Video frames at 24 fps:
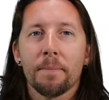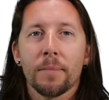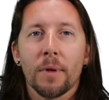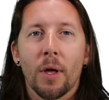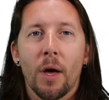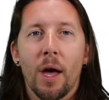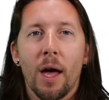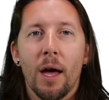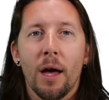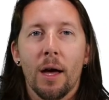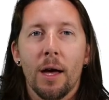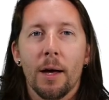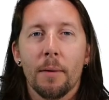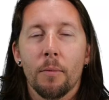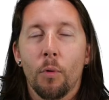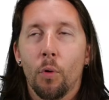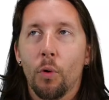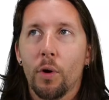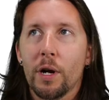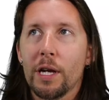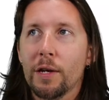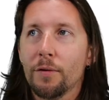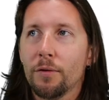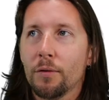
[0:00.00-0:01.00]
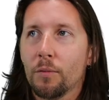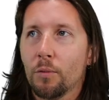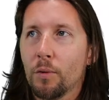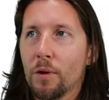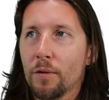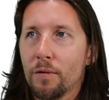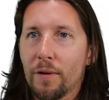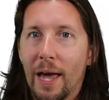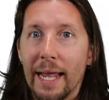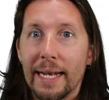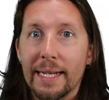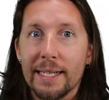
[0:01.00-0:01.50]
or even
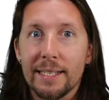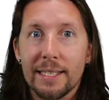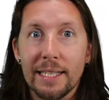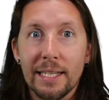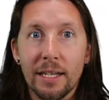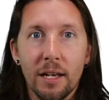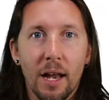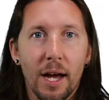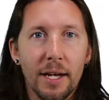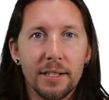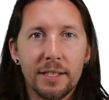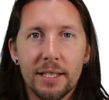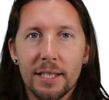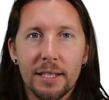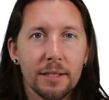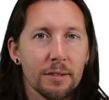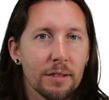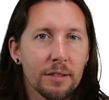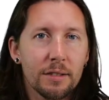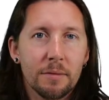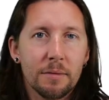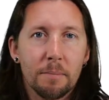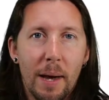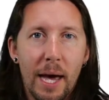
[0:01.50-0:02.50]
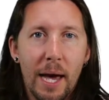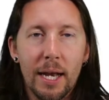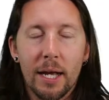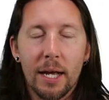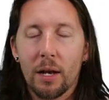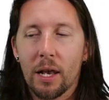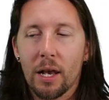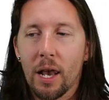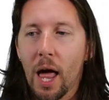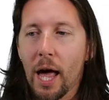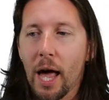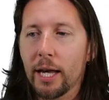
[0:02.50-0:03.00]
with LED lighting, doesn't
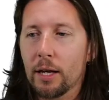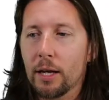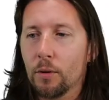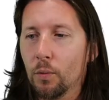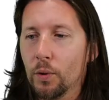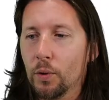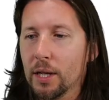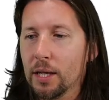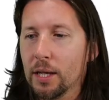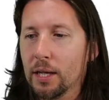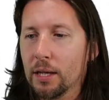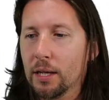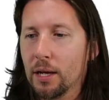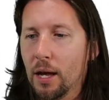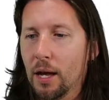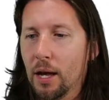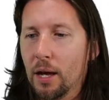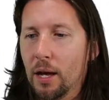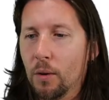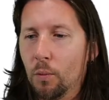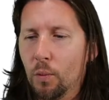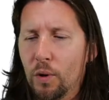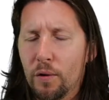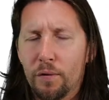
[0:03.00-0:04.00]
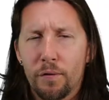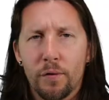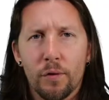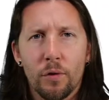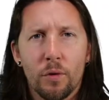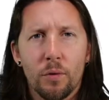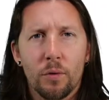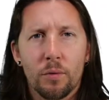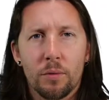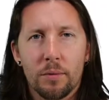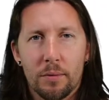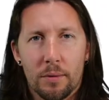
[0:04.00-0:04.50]
matter, light, we
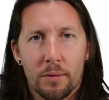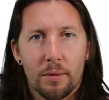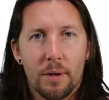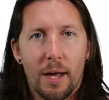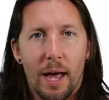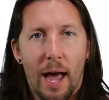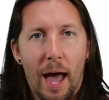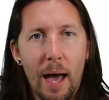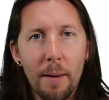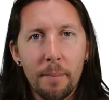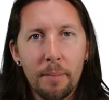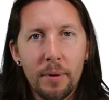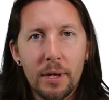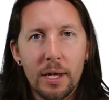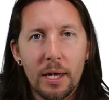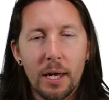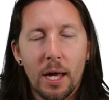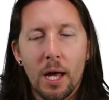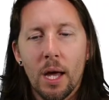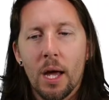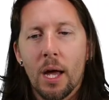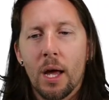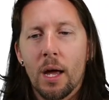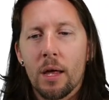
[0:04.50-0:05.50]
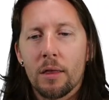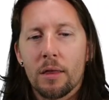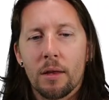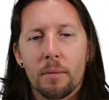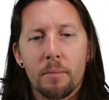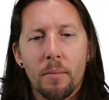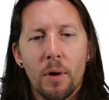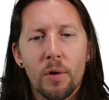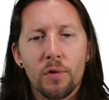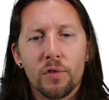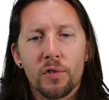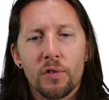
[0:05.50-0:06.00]
feel happy. The
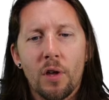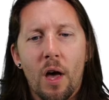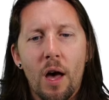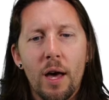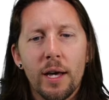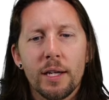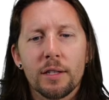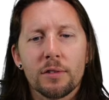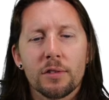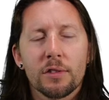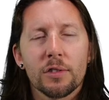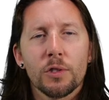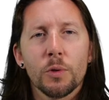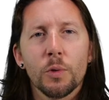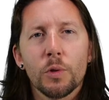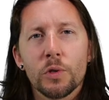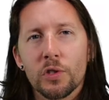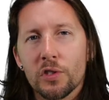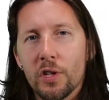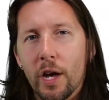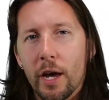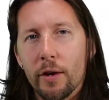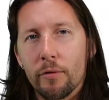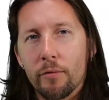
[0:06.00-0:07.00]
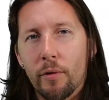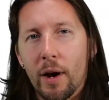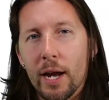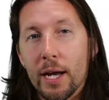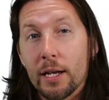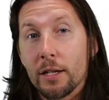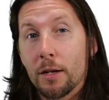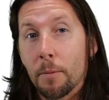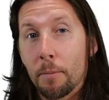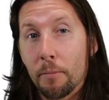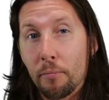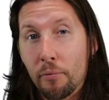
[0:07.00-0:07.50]
most highest suicide rate
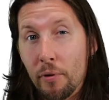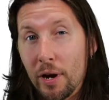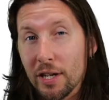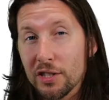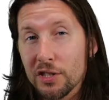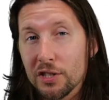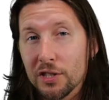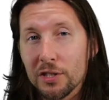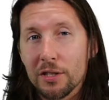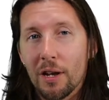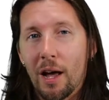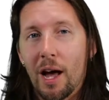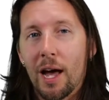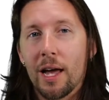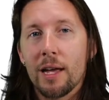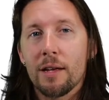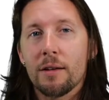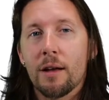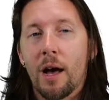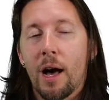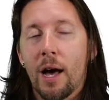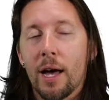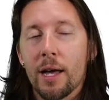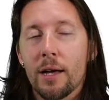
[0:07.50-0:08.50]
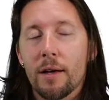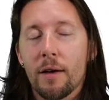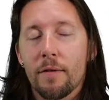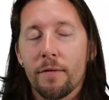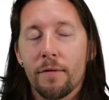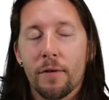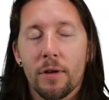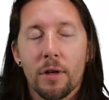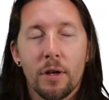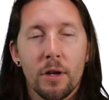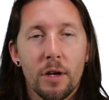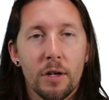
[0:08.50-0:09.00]
and depression I have
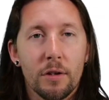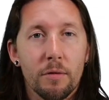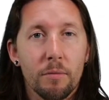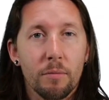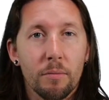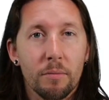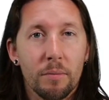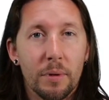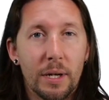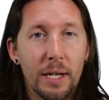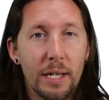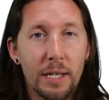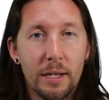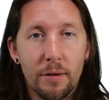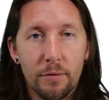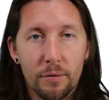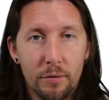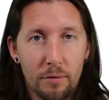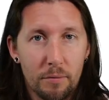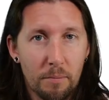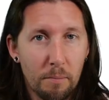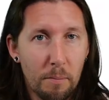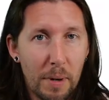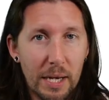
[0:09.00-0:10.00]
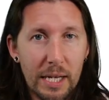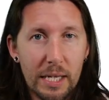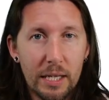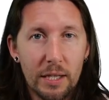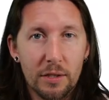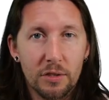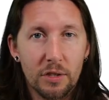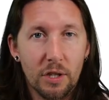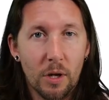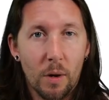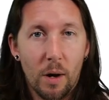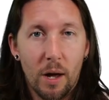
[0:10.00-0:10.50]
heard and believed many
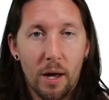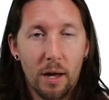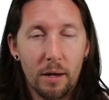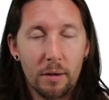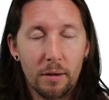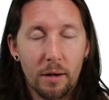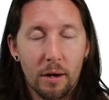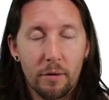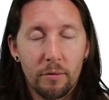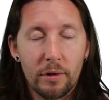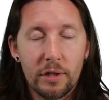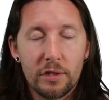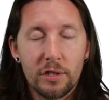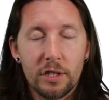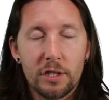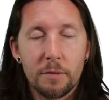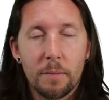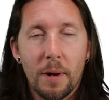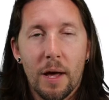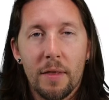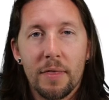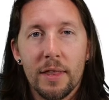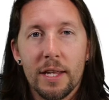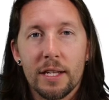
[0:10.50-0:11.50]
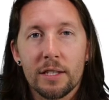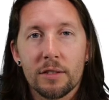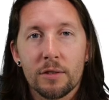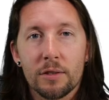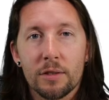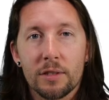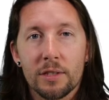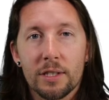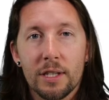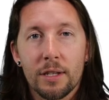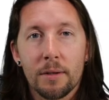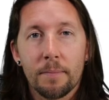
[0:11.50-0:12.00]
years ago, I researched about this,
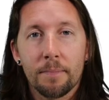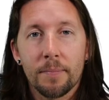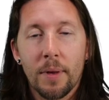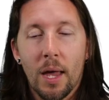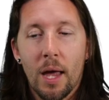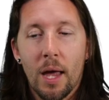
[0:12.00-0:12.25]
is in